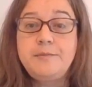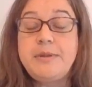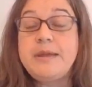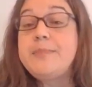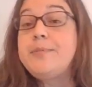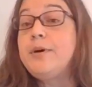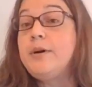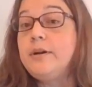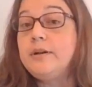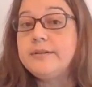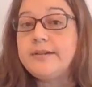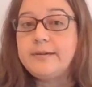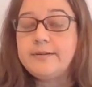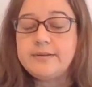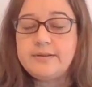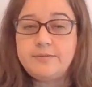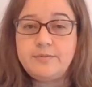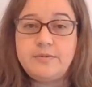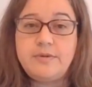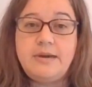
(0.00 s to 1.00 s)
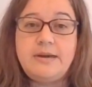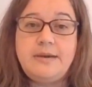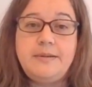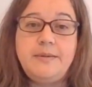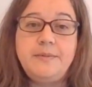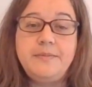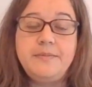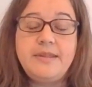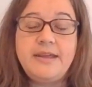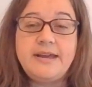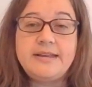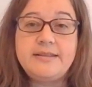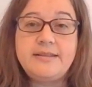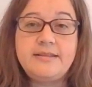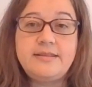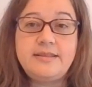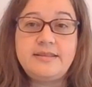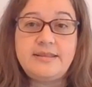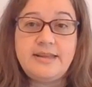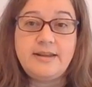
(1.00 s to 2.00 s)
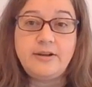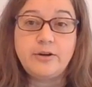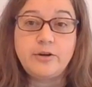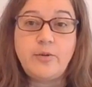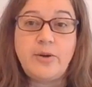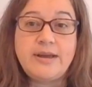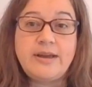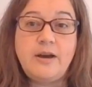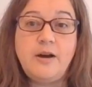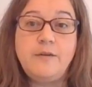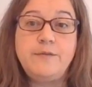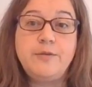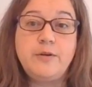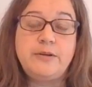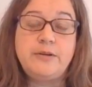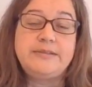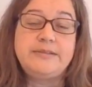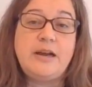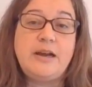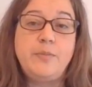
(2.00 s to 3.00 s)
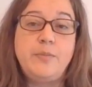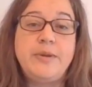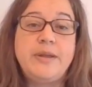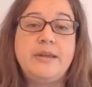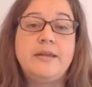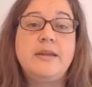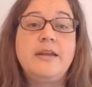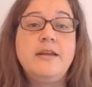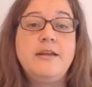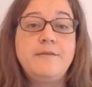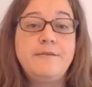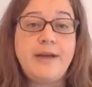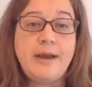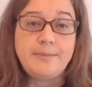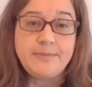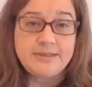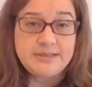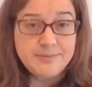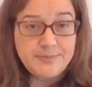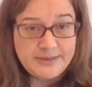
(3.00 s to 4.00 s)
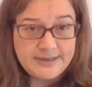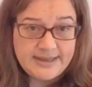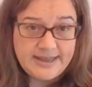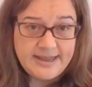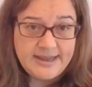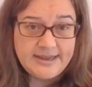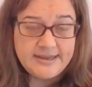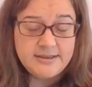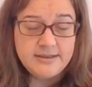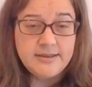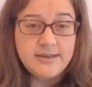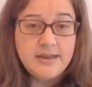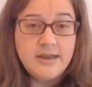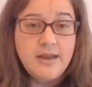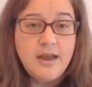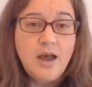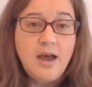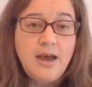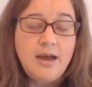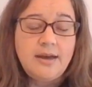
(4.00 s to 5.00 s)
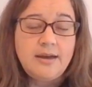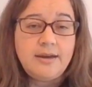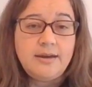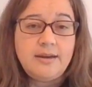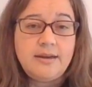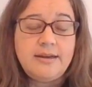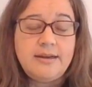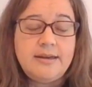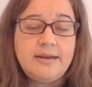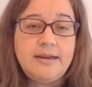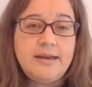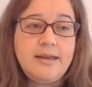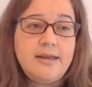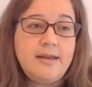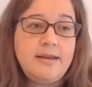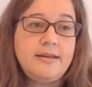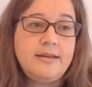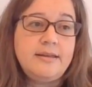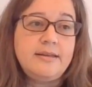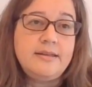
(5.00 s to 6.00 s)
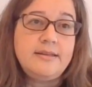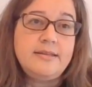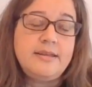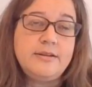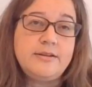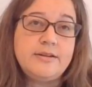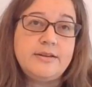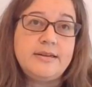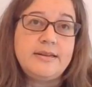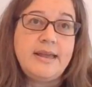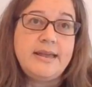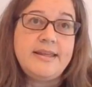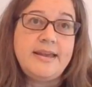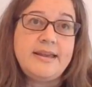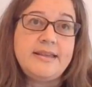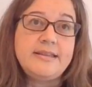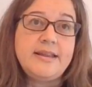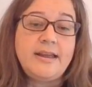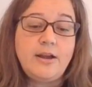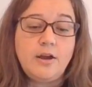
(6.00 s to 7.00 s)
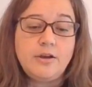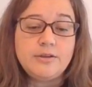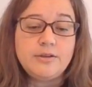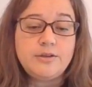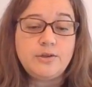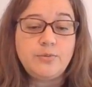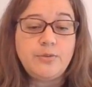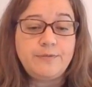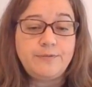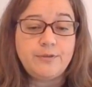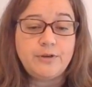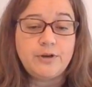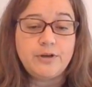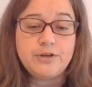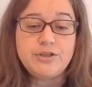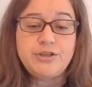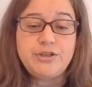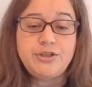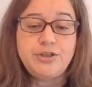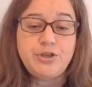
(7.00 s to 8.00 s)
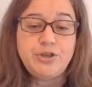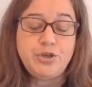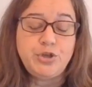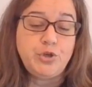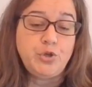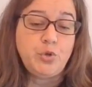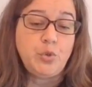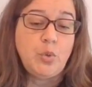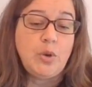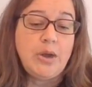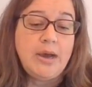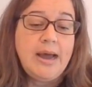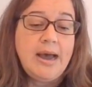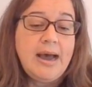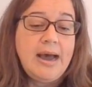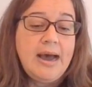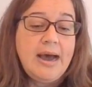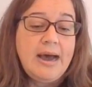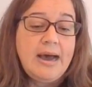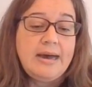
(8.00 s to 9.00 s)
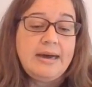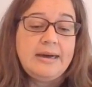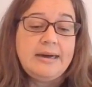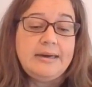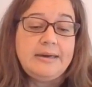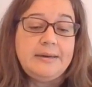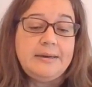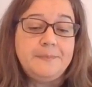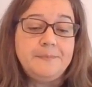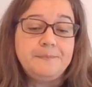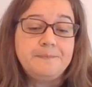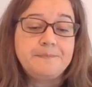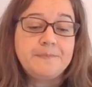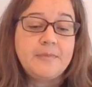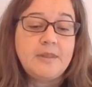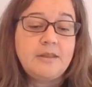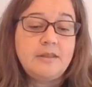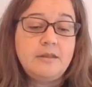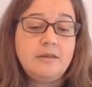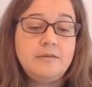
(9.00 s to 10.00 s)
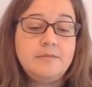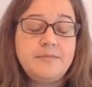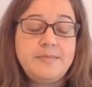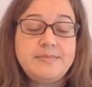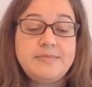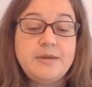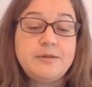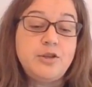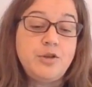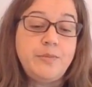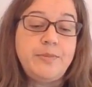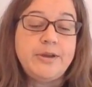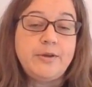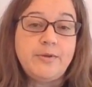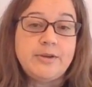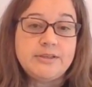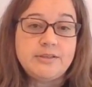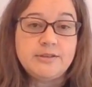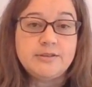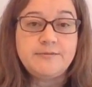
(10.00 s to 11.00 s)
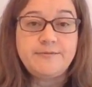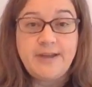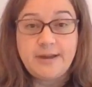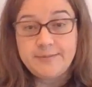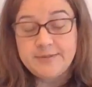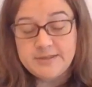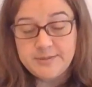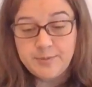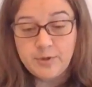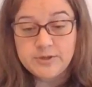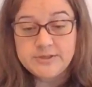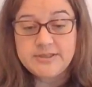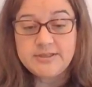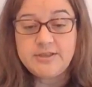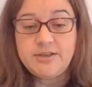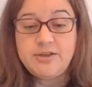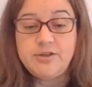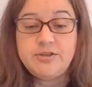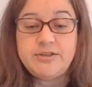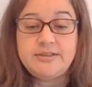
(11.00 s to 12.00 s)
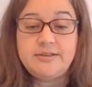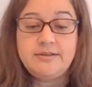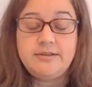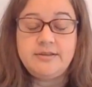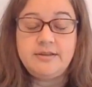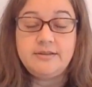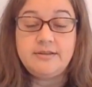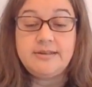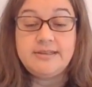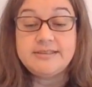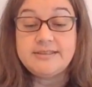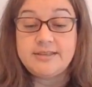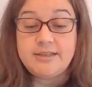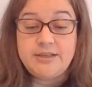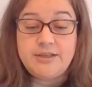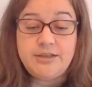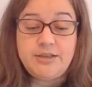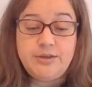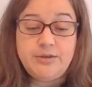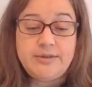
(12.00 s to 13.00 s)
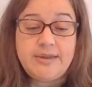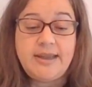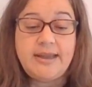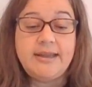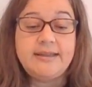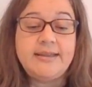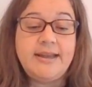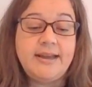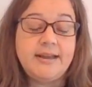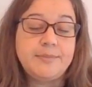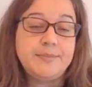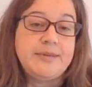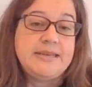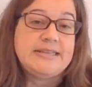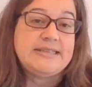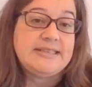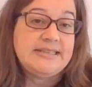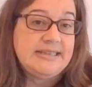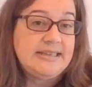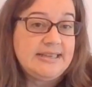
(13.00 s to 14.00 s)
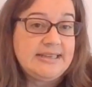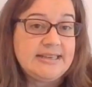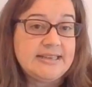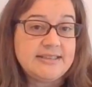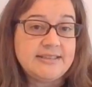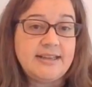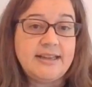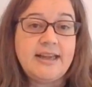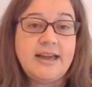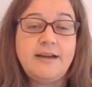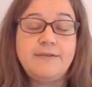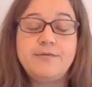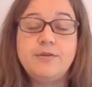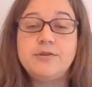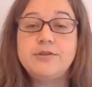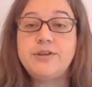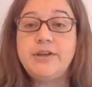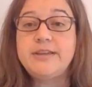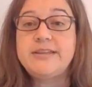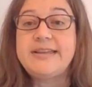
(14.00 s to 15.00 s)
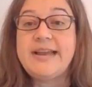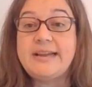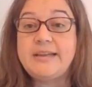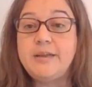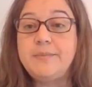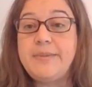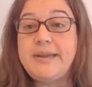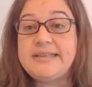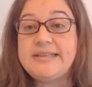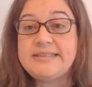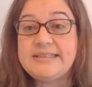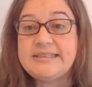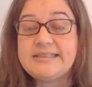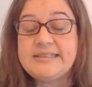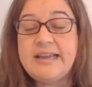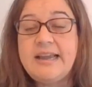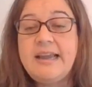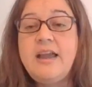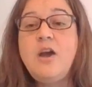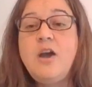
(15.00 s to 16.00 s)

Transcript: people that they are quite helpful in helping families plan. And then I also refer to the two big ones, is Family Supports Institute and ActBC, because they have those good databases,